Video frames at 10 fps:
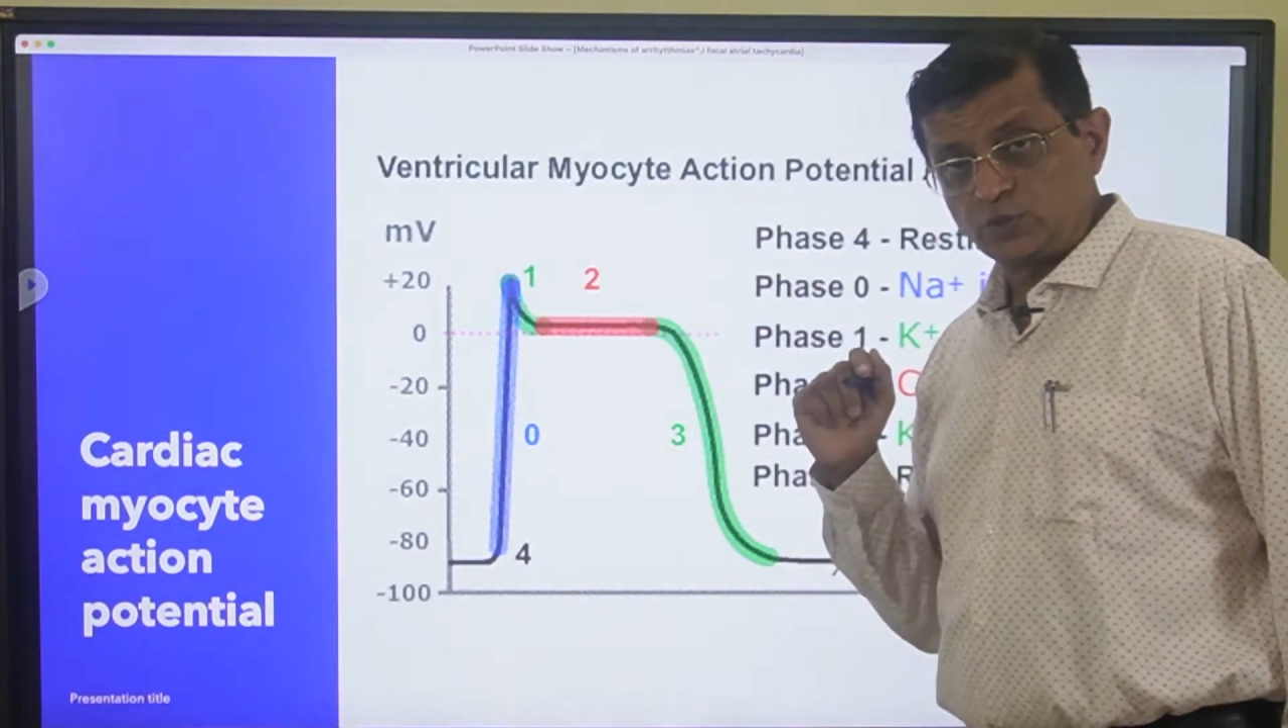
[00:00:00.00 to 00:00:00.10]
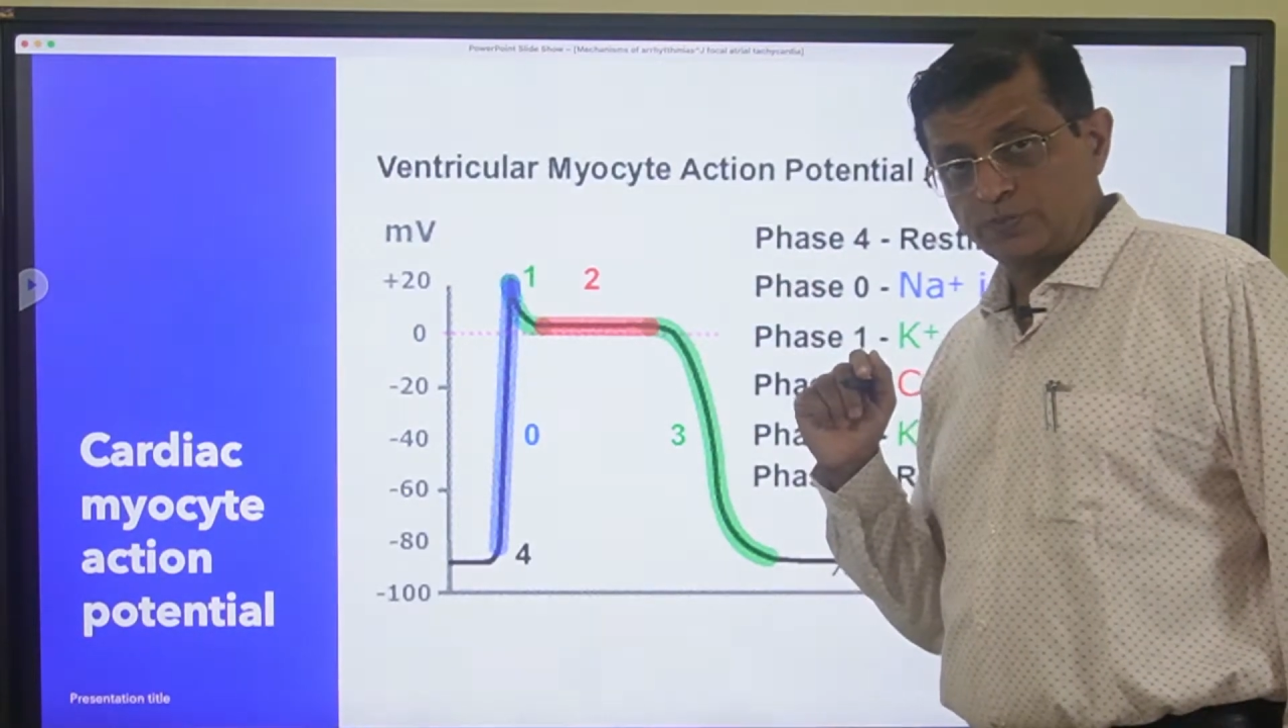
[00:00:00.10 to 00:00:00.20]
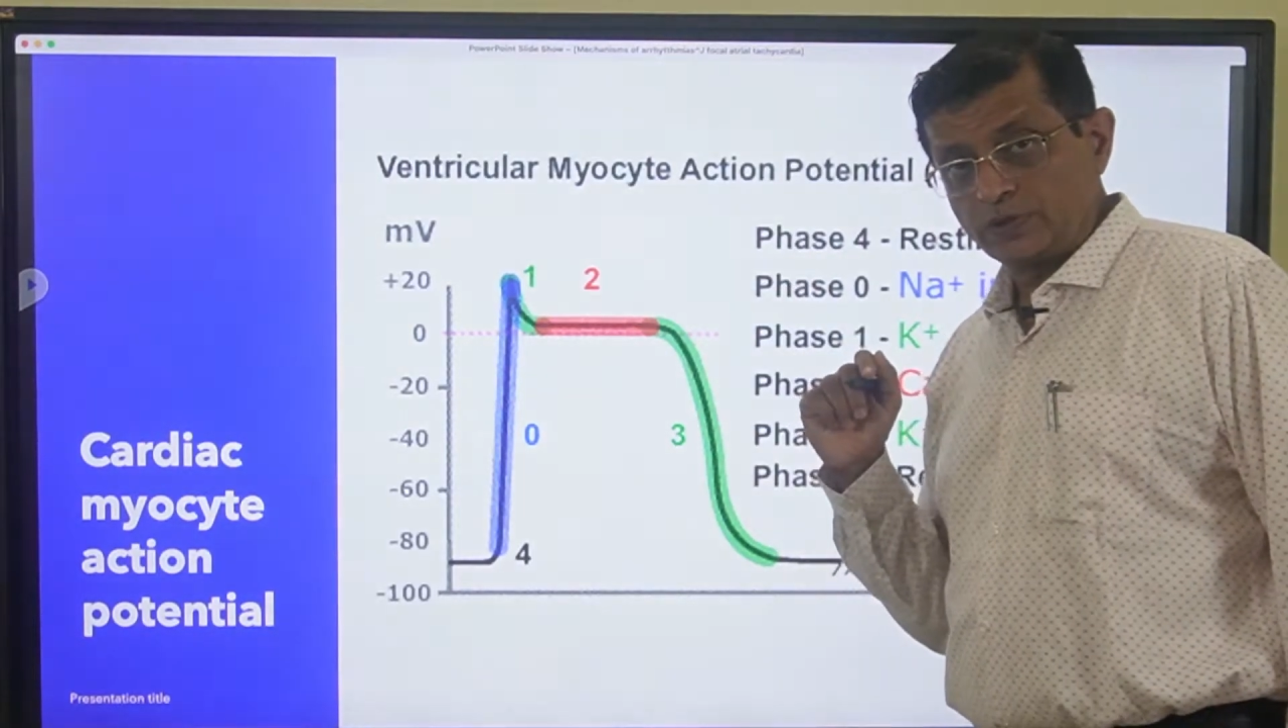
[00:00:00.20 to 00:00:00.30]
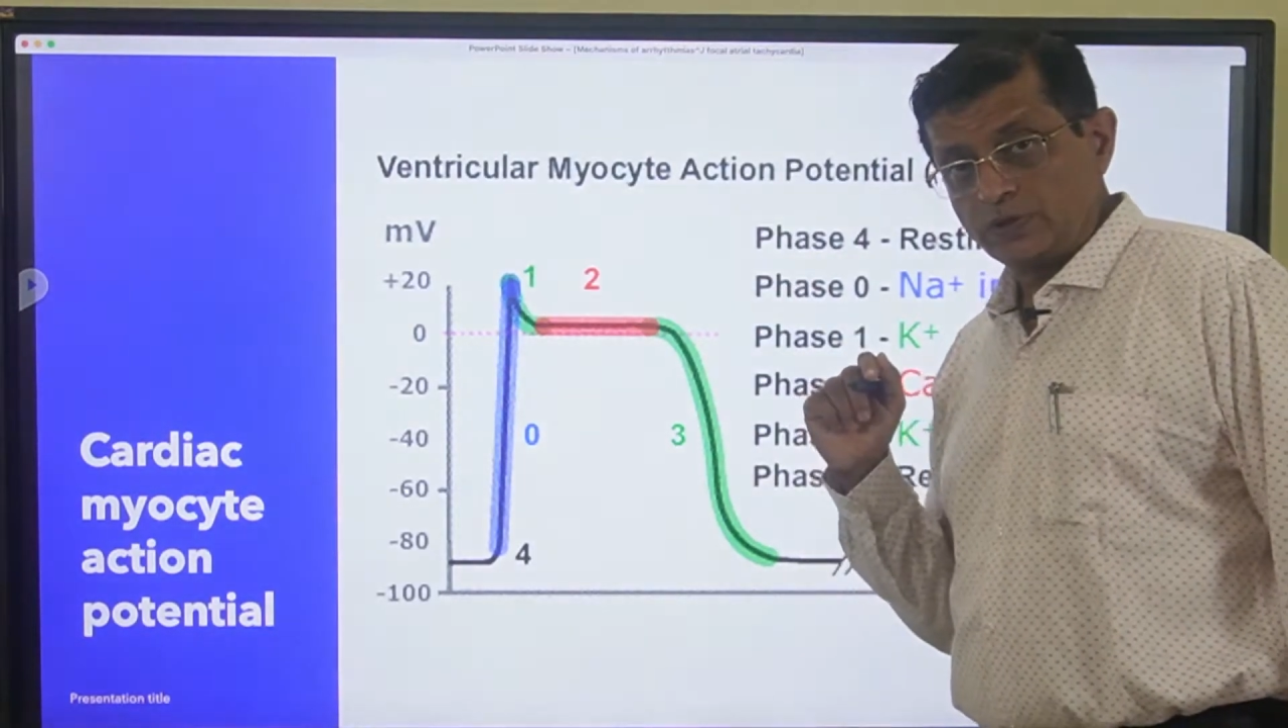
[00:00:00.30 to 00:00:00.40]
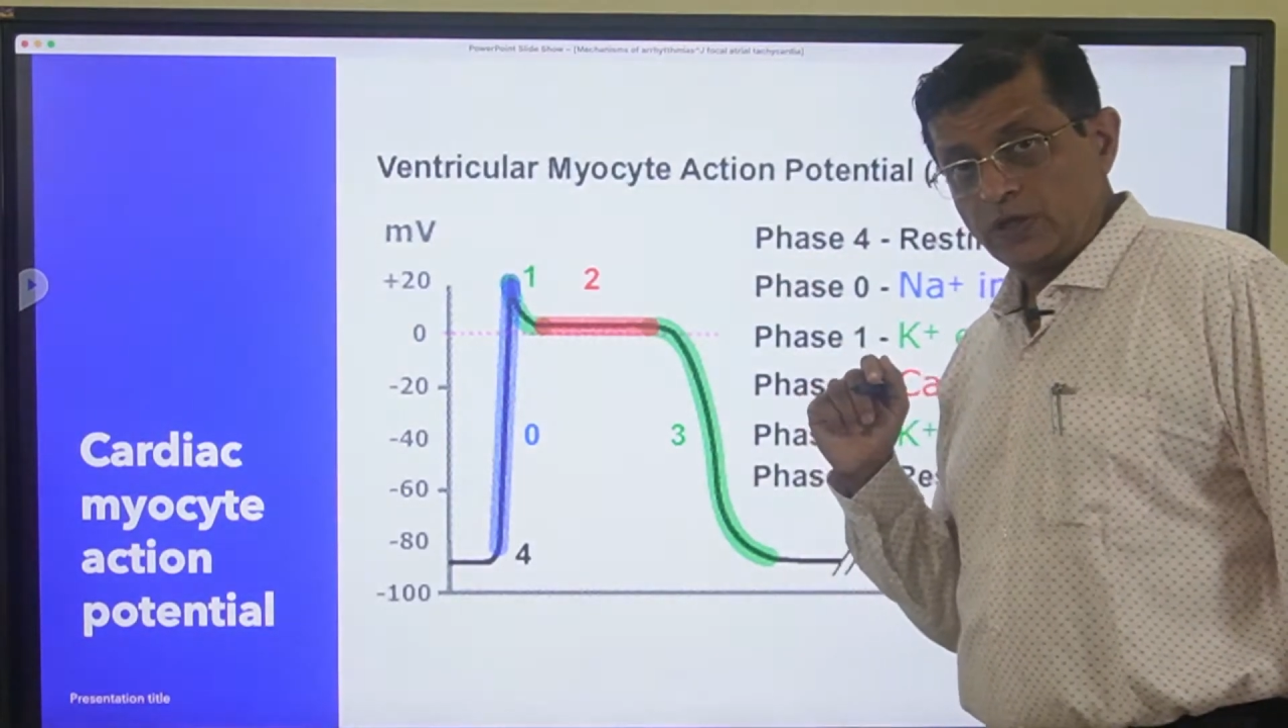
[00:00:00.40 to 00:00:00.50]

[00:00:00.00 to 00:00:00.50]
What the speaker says: open.